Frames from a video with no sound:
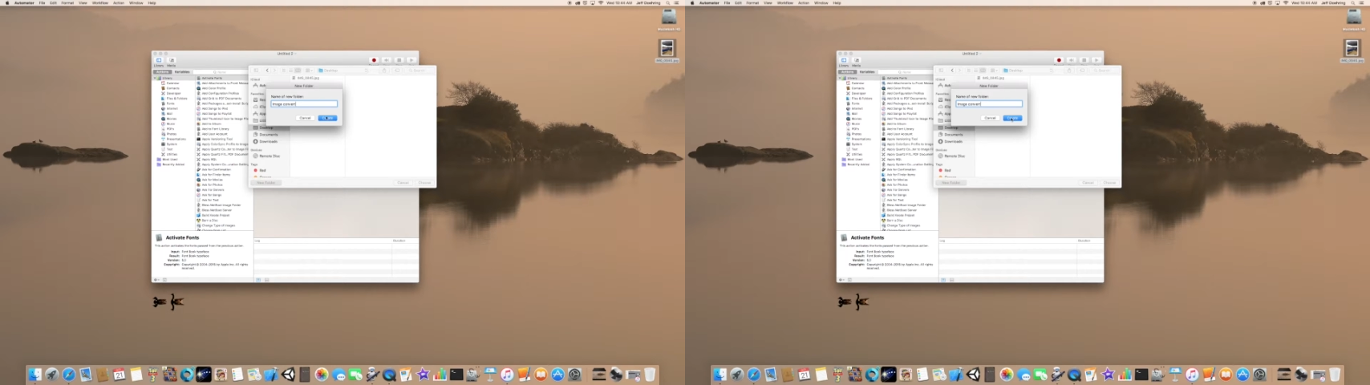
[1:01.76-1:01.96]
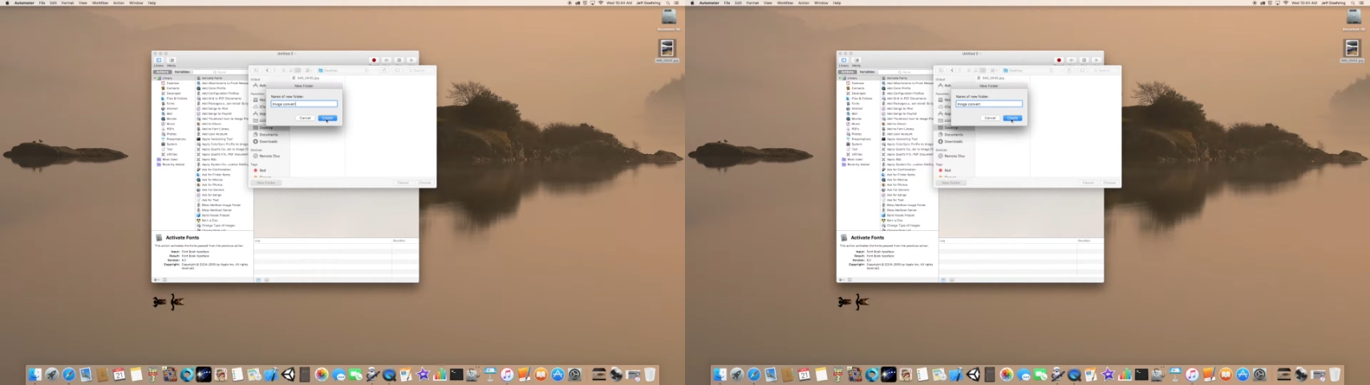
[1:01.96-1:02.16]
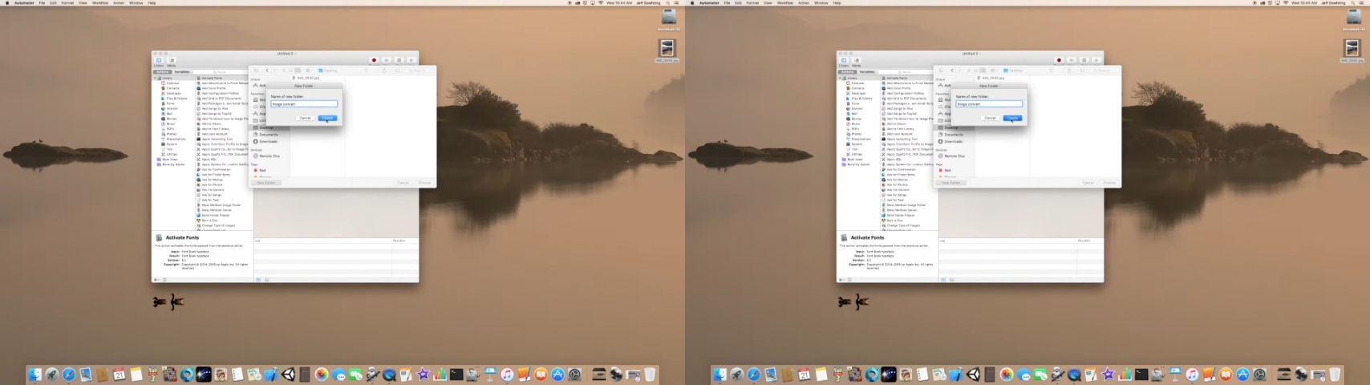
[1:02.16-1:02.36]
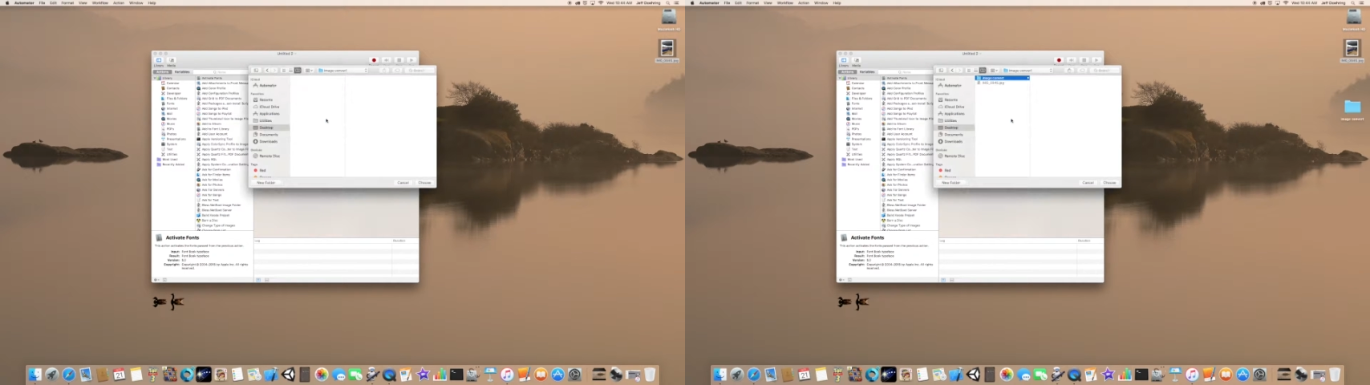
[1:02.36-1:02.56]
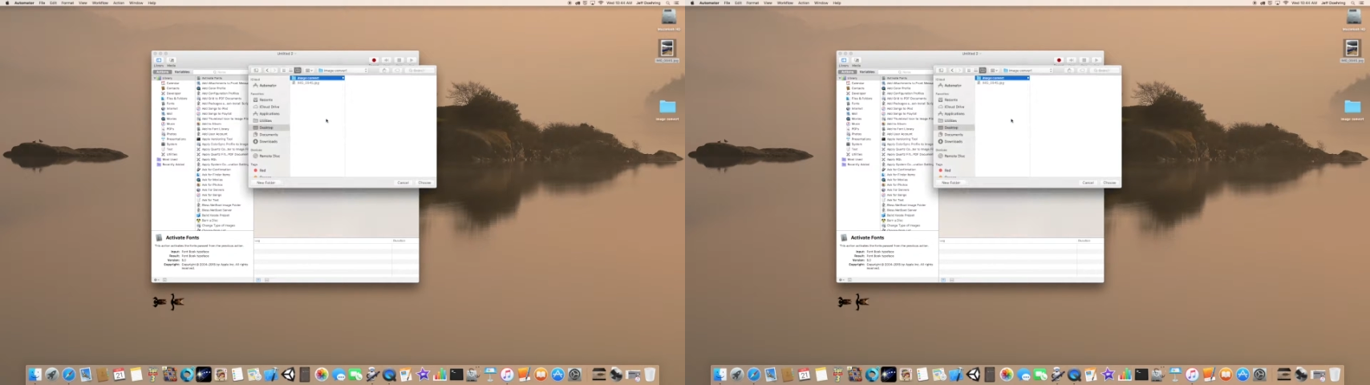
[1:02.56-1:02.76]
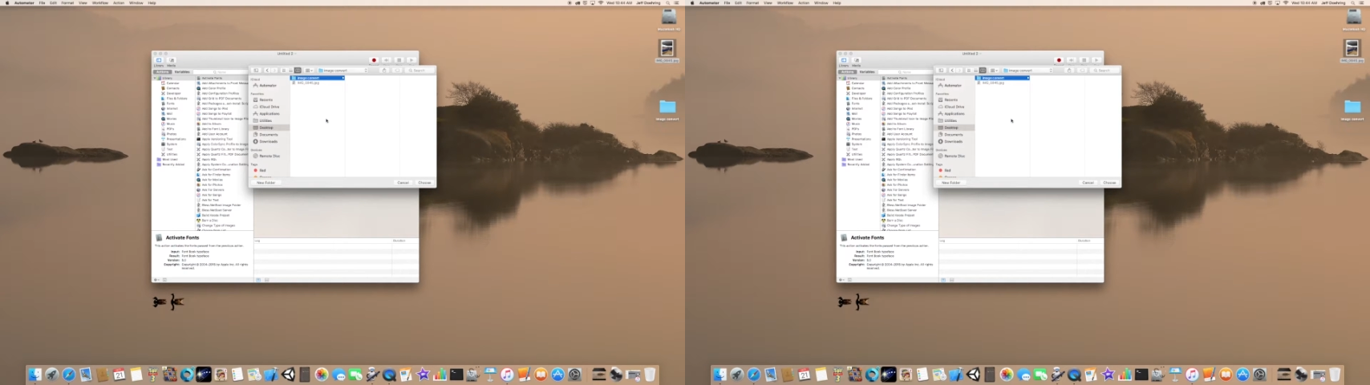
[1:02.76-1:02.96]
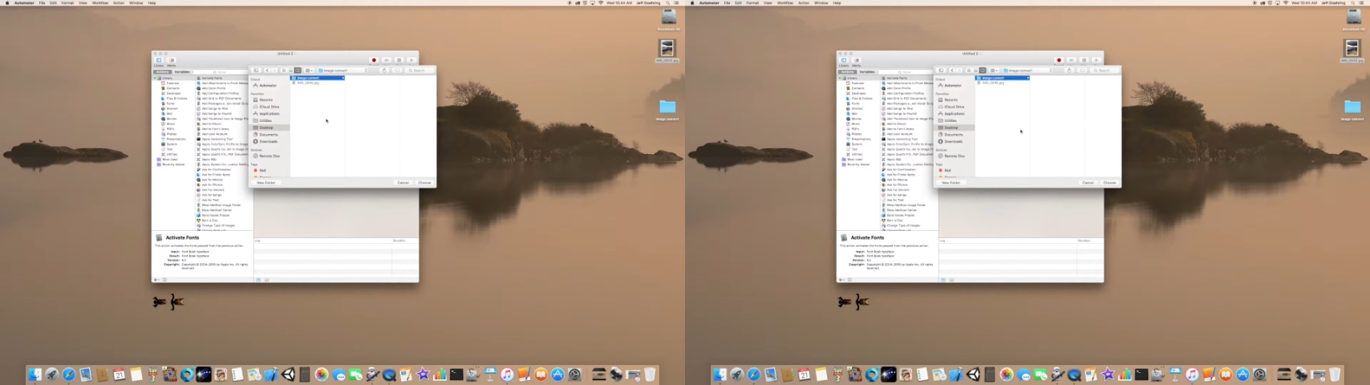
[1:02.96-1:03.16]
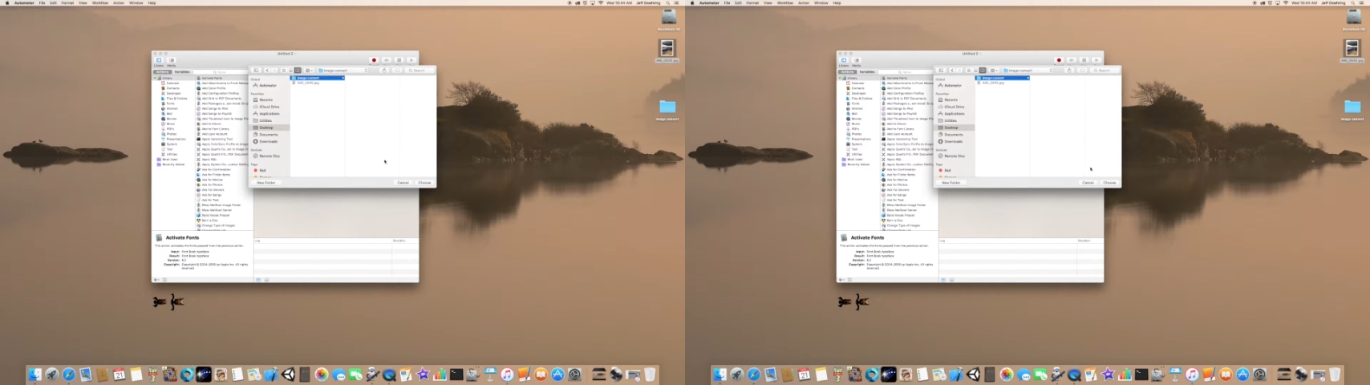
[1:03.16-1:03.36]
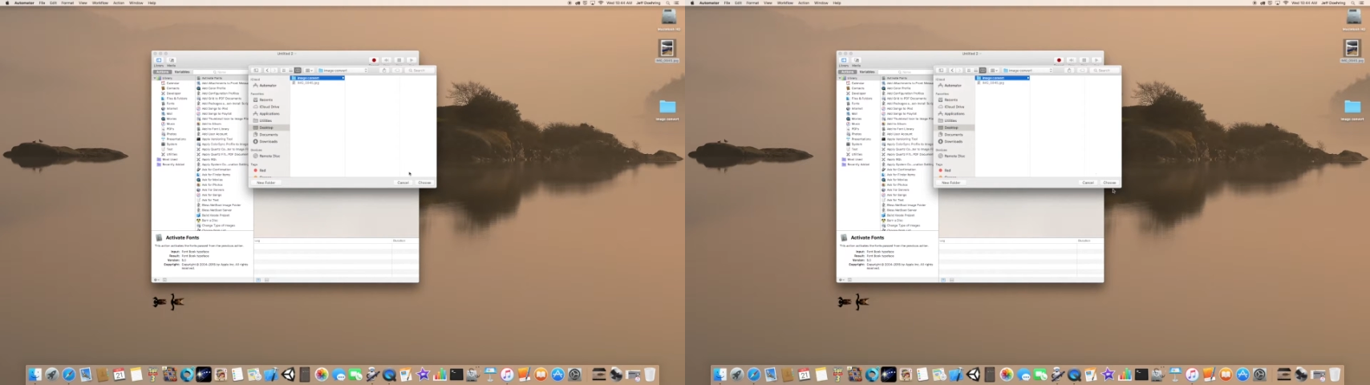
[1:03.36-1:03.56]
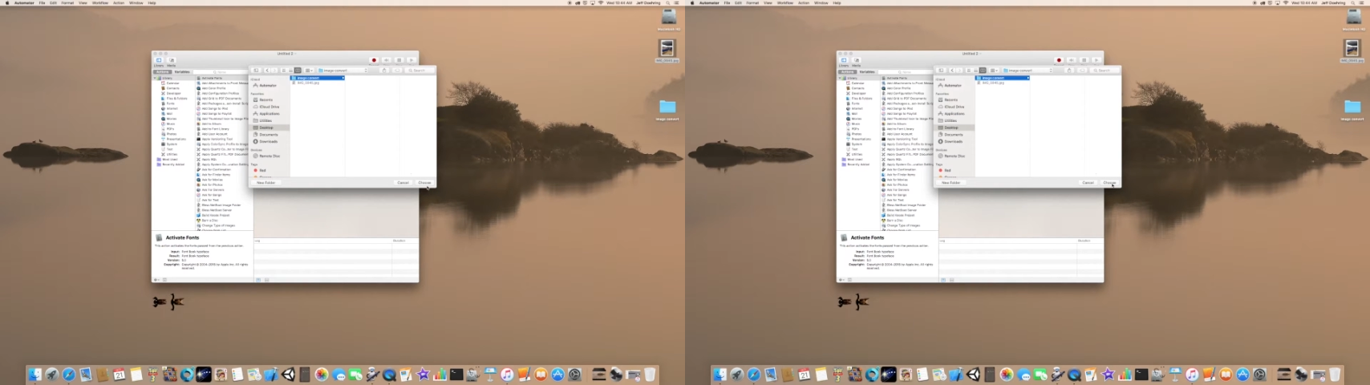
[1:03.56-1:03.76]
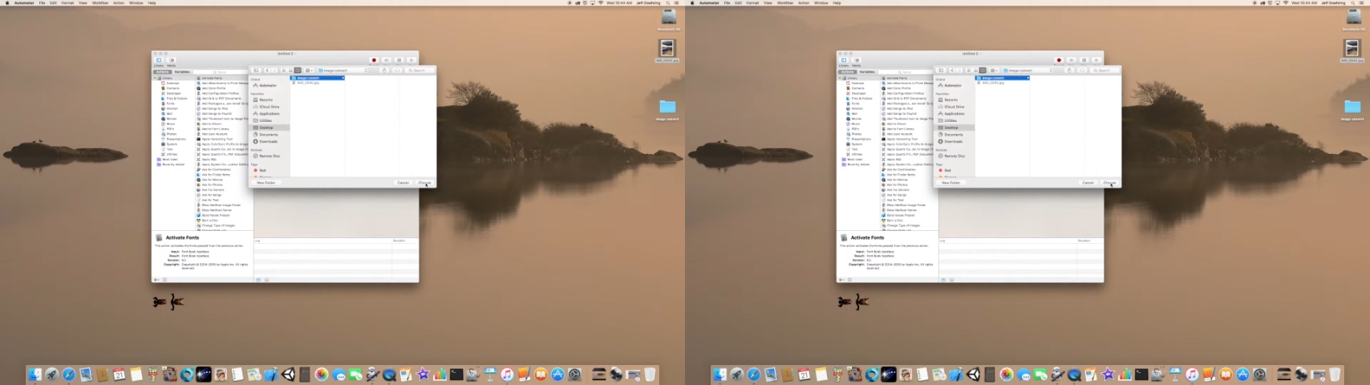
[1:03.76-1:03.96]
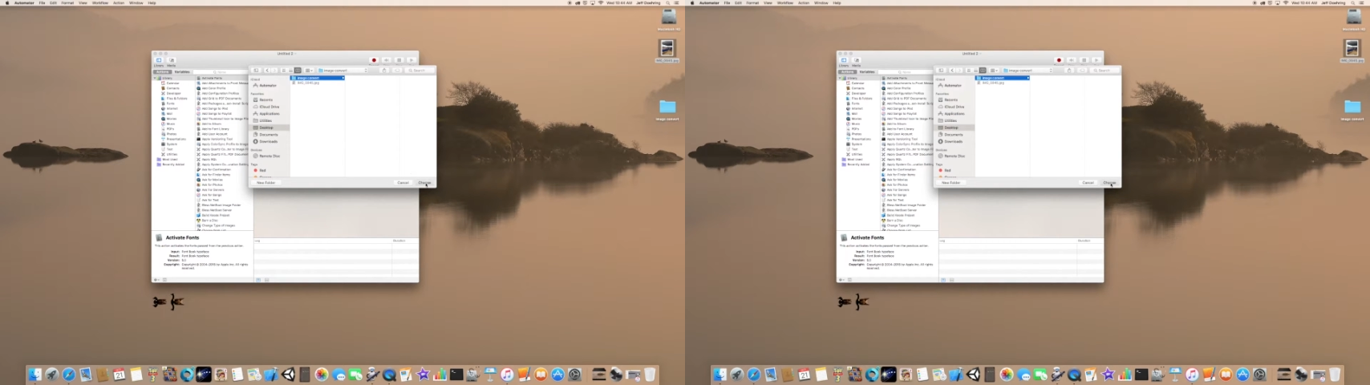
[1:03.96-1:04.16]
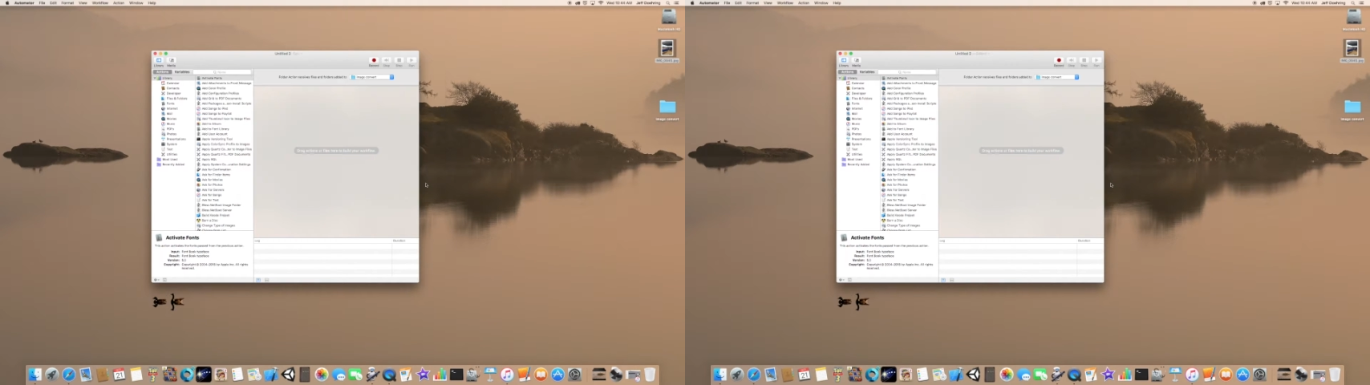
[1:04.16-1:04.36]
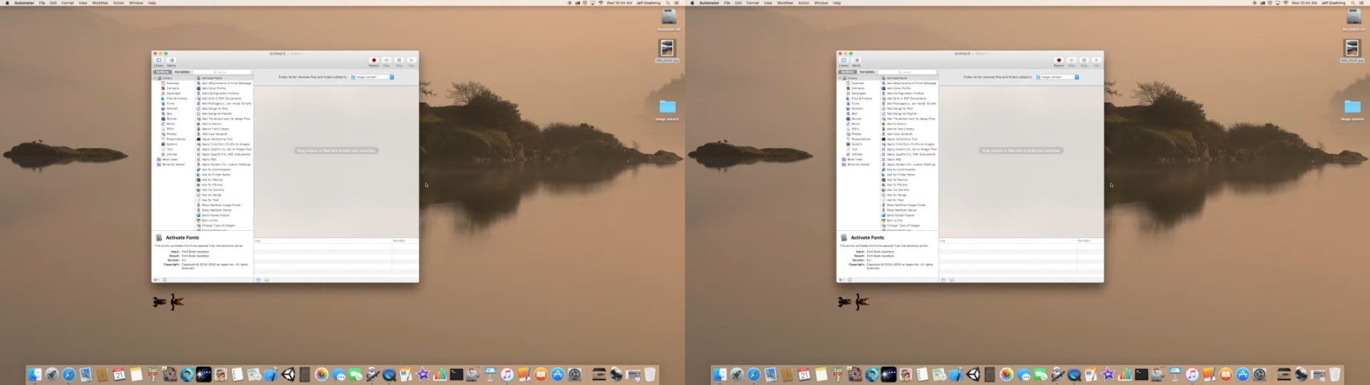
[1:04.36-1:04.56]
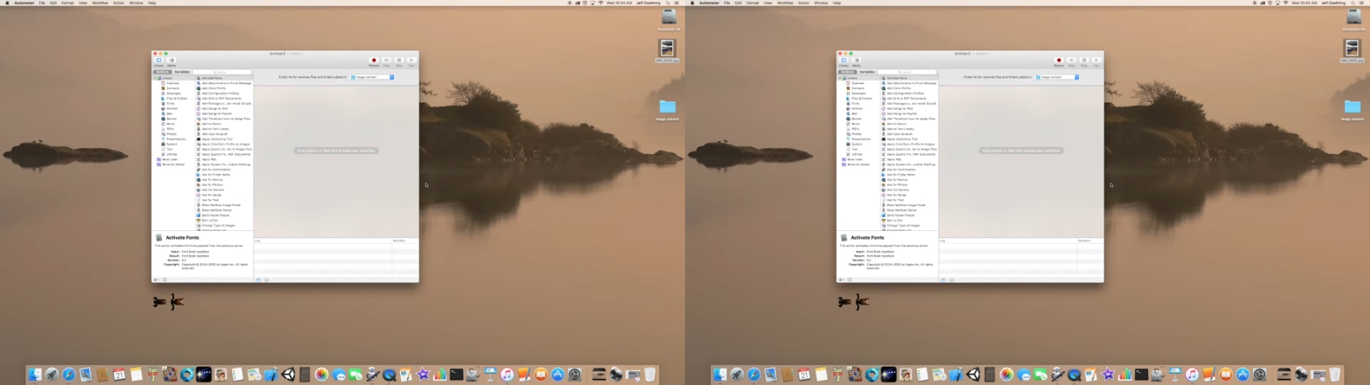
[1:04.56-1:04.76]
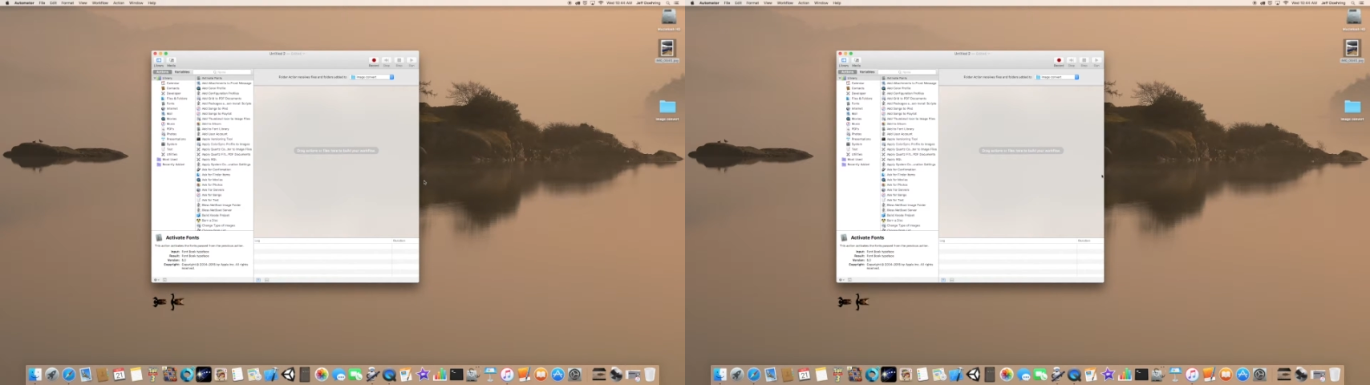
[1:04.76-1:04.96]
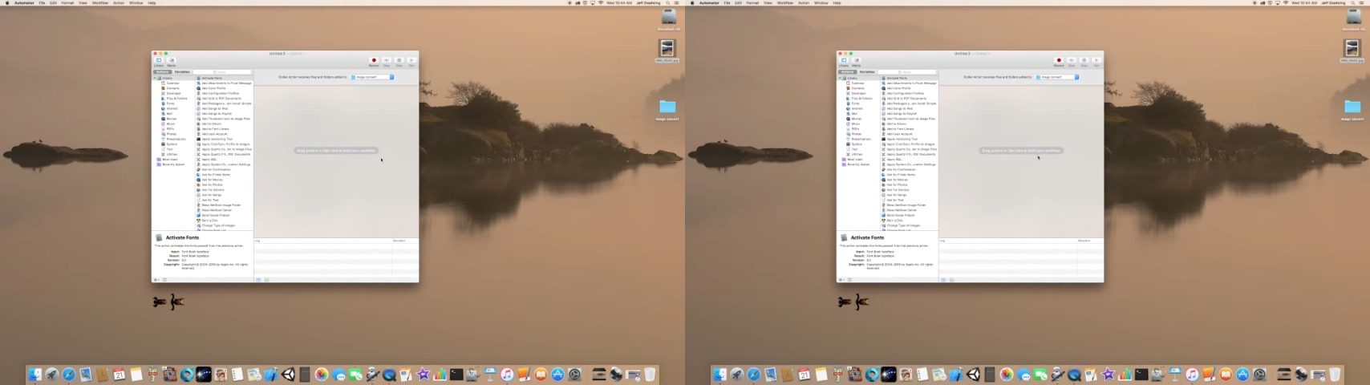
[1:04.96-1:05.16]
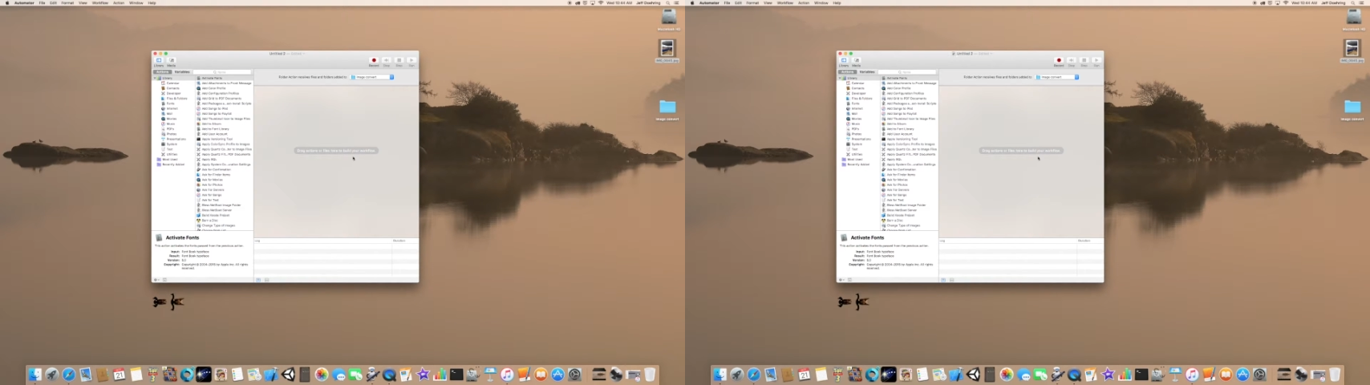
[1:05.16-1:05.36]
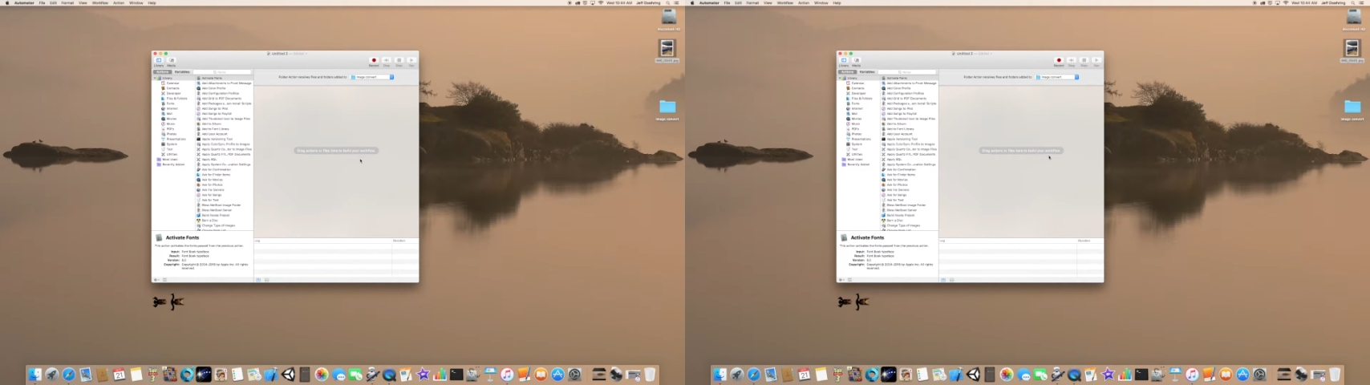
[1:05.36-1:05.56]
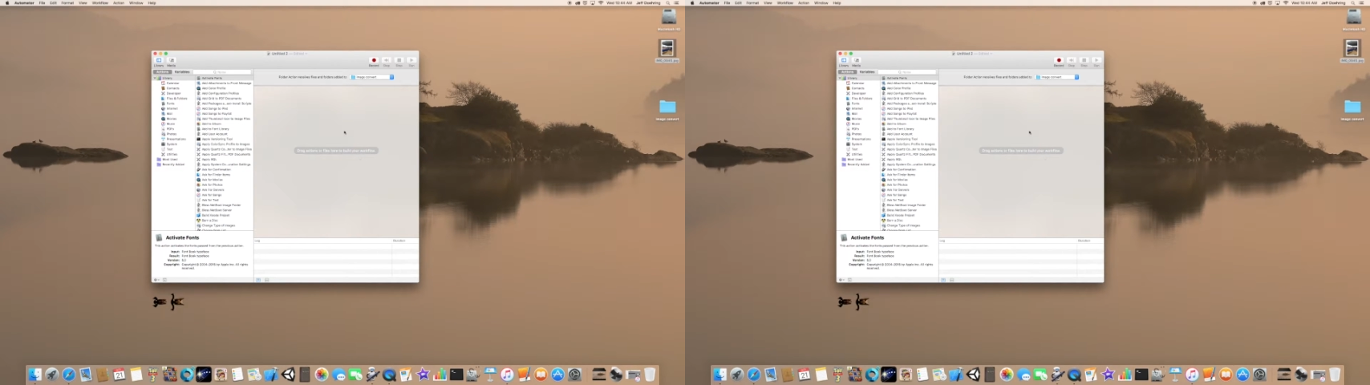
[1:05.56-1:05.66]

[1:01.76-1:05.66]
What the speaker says: Nobody's mouth can be seen.